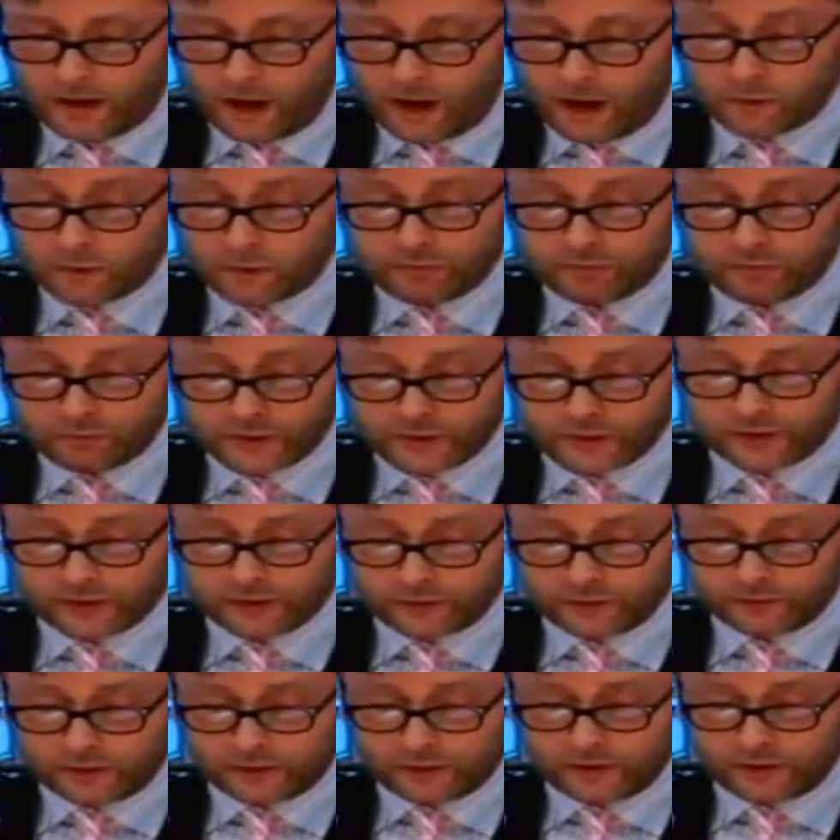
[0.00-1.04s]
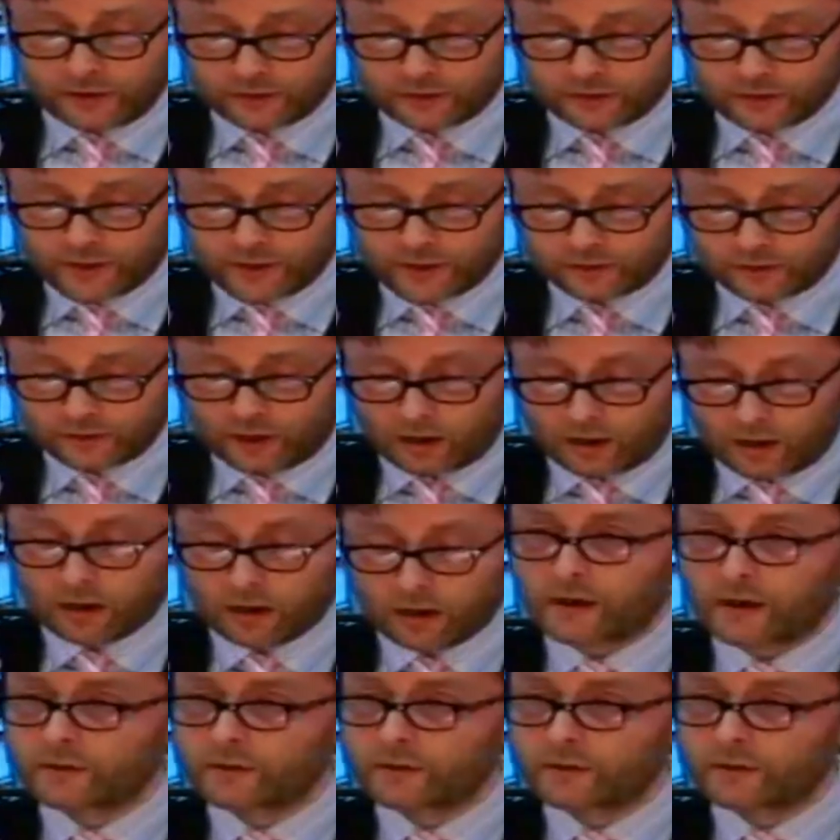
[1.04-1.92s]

inserted the manuscript,